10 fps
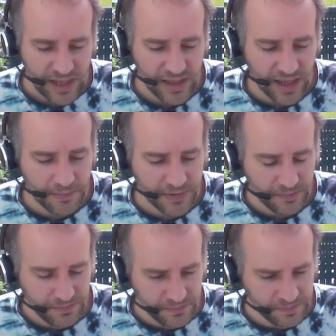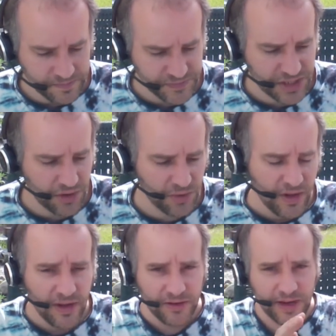Um, so
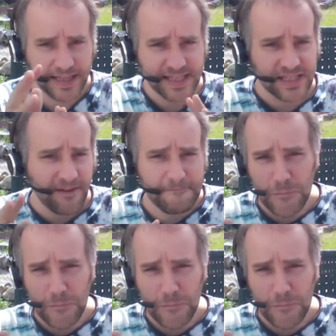you got this